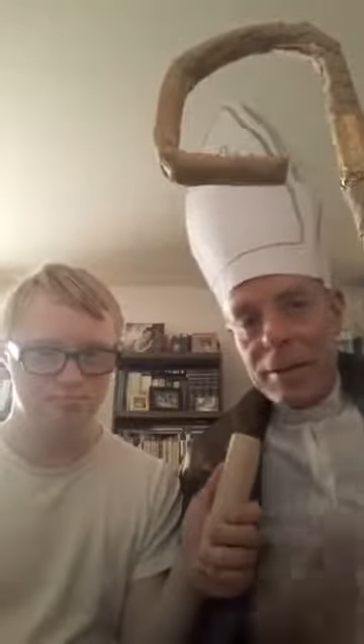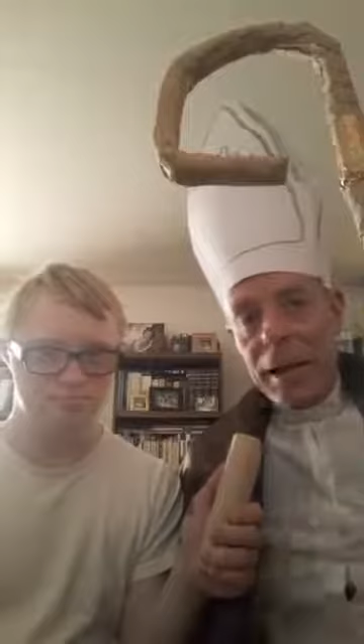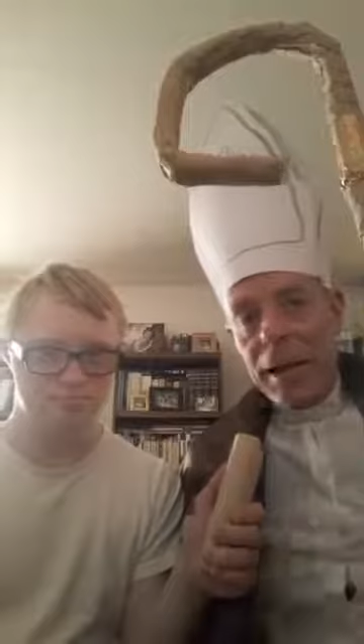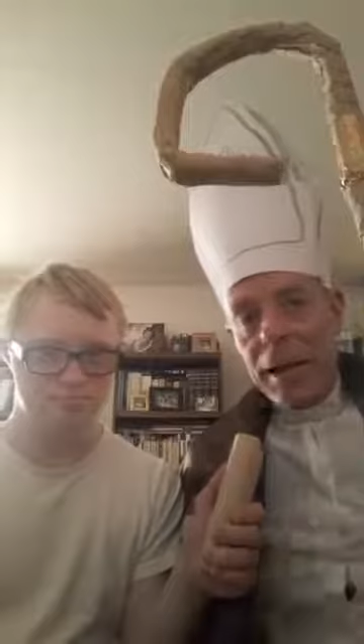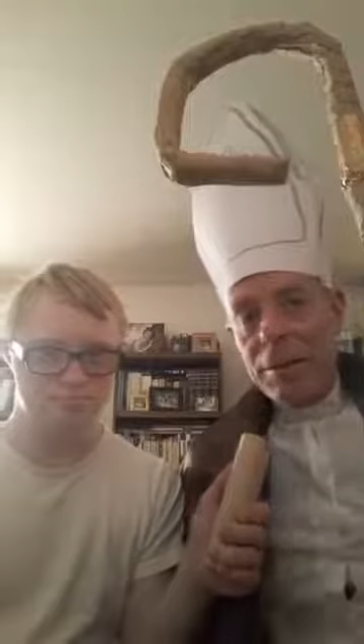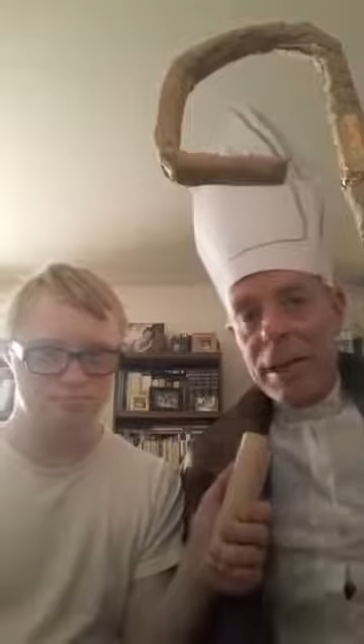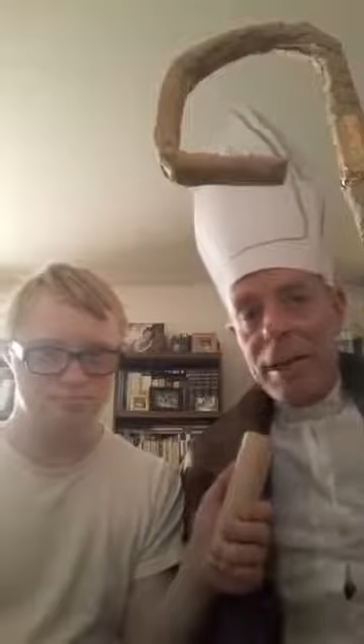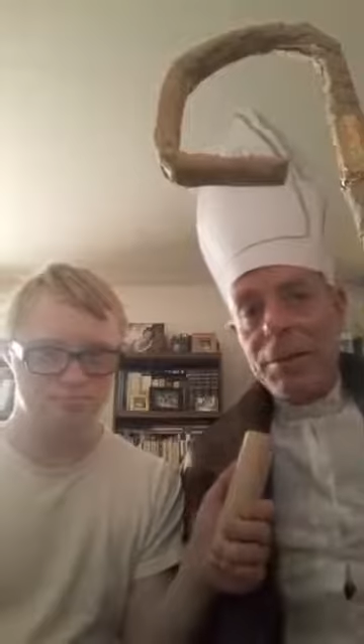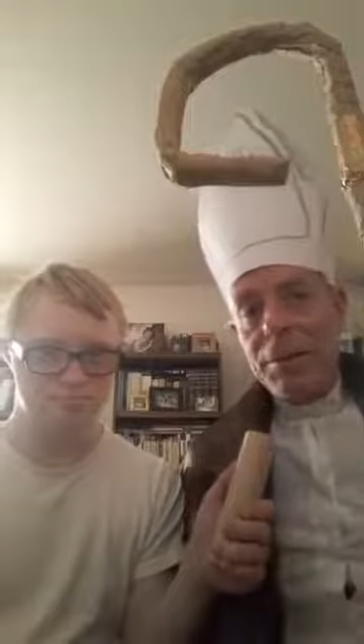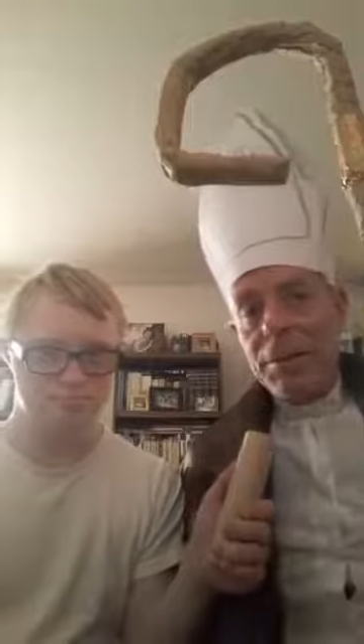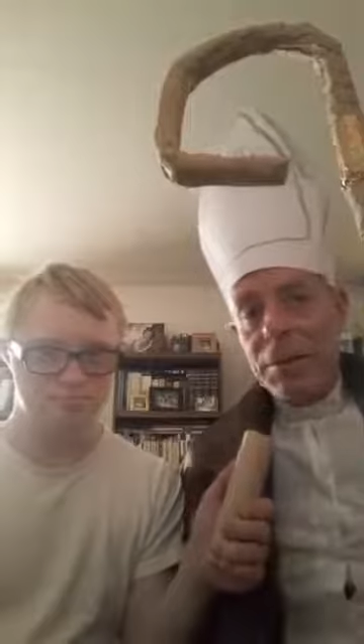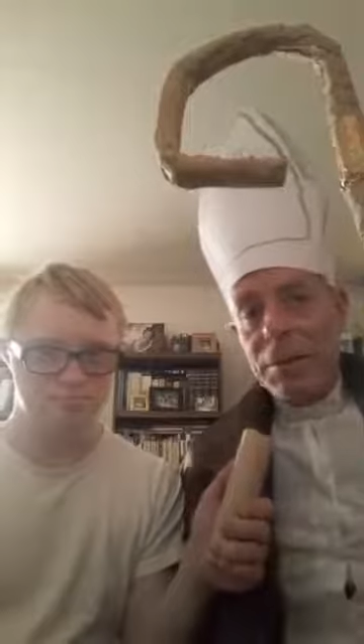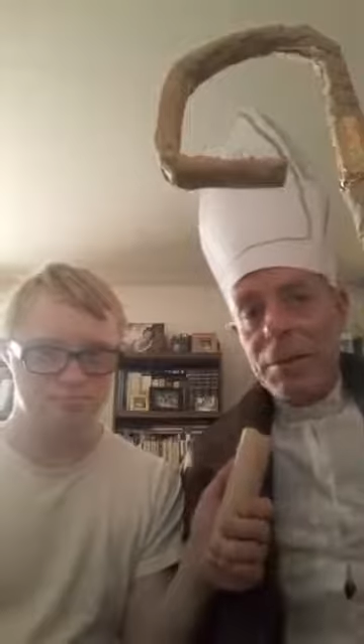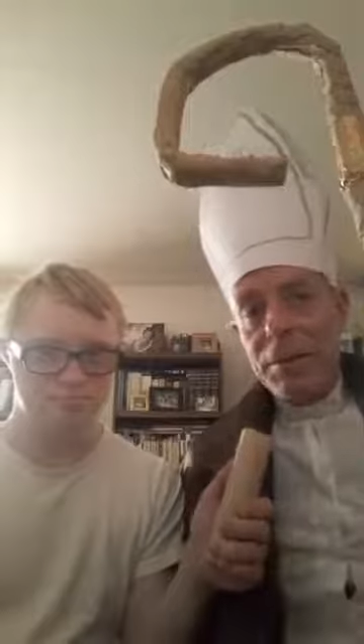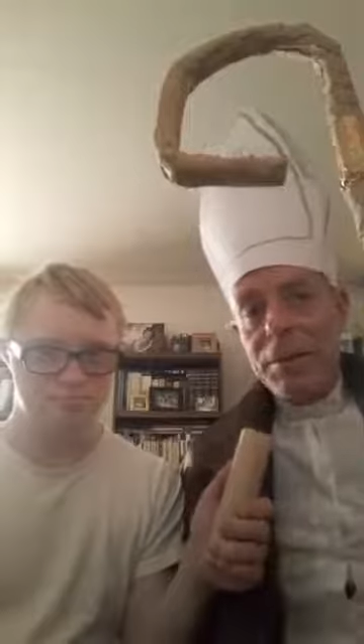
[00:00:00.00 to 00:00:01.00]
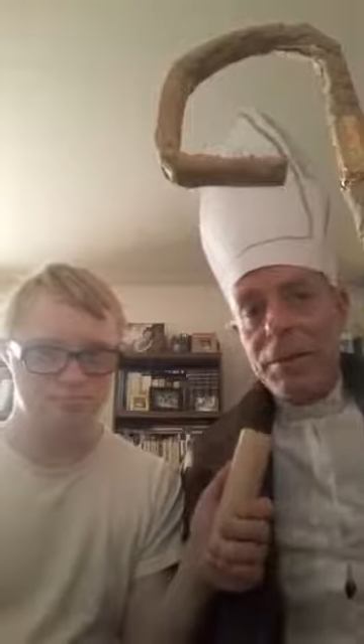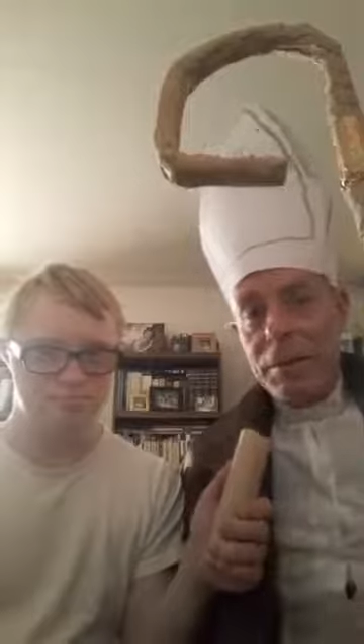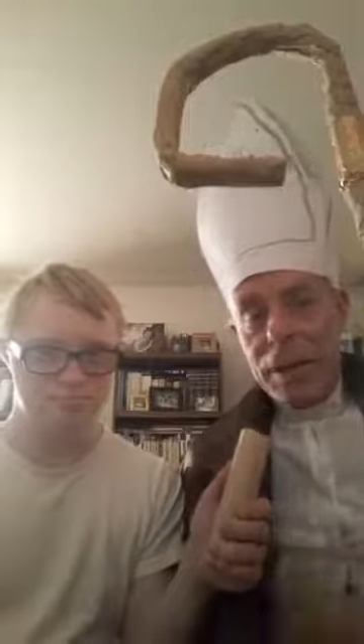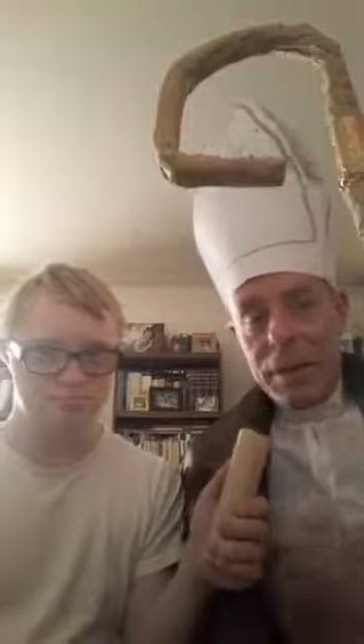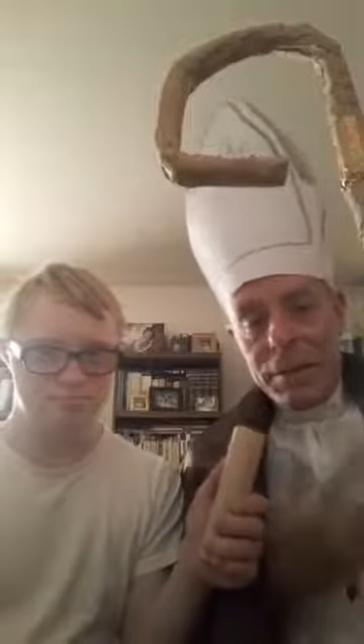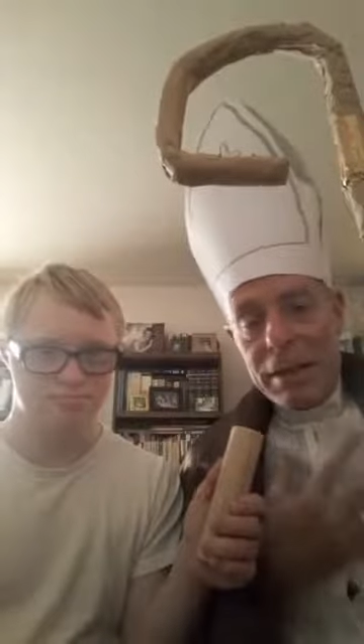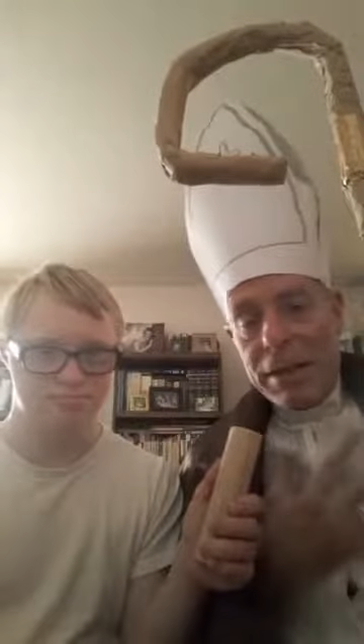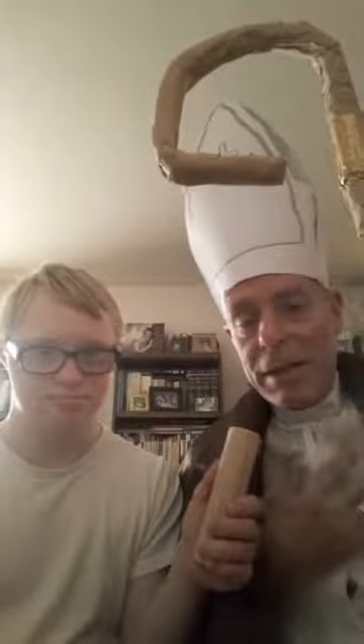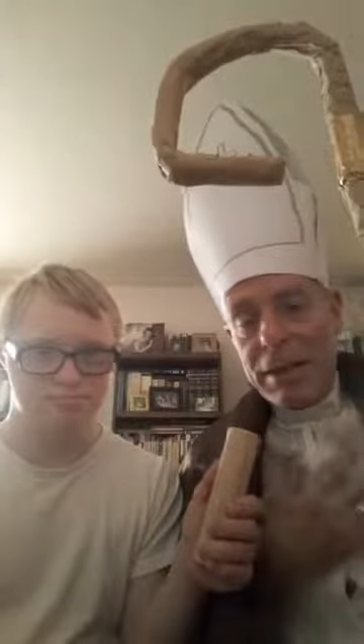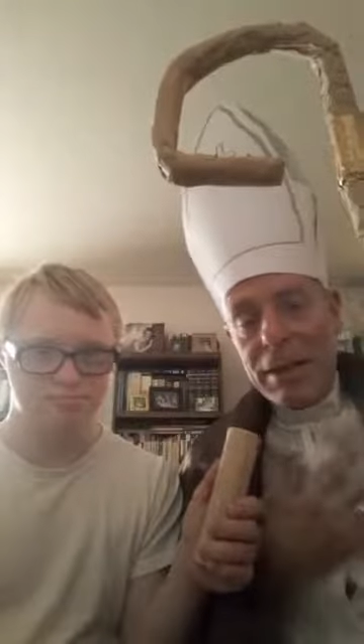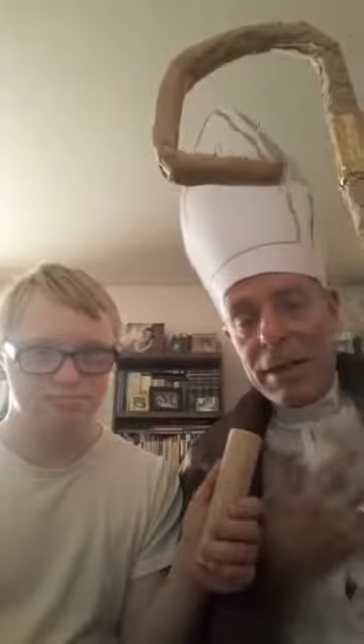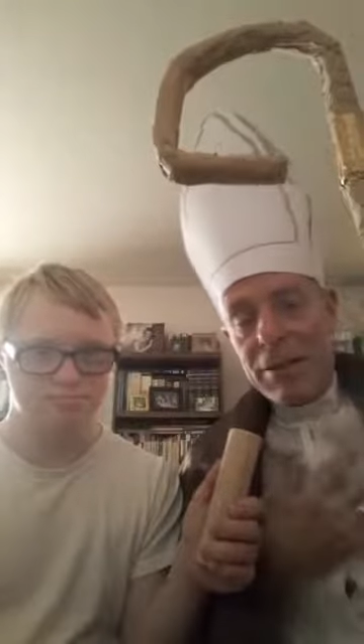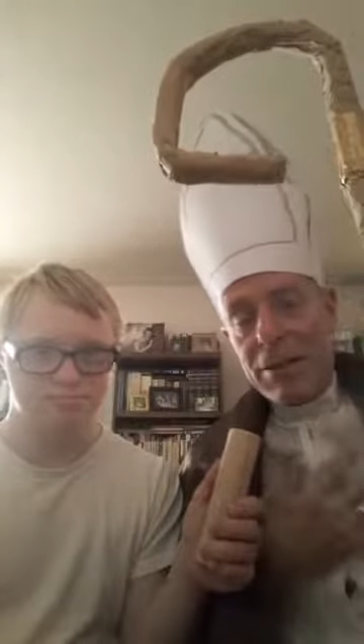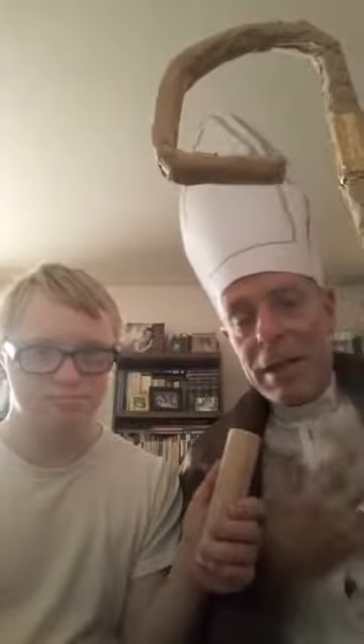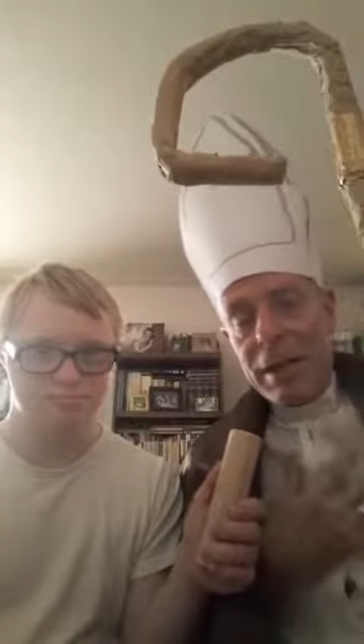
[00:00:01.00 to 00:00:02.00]
was able to, even though I didn't
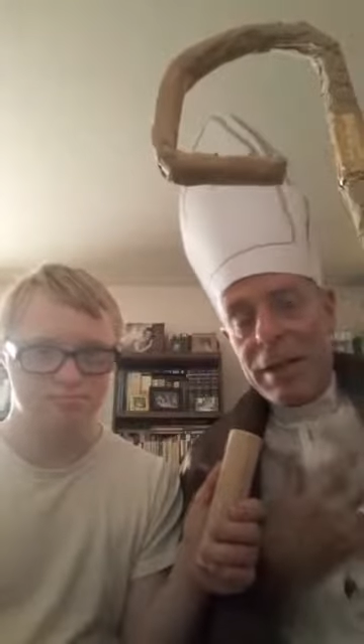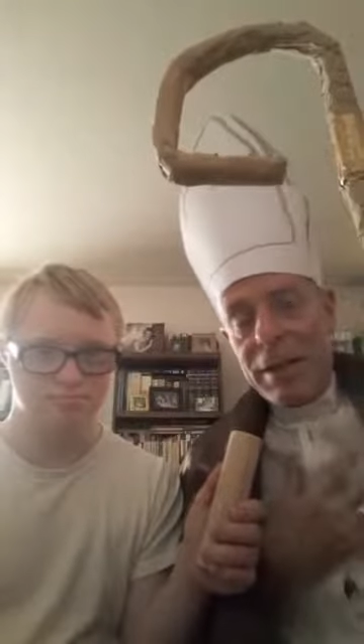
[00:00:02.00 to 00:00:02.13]
evangelize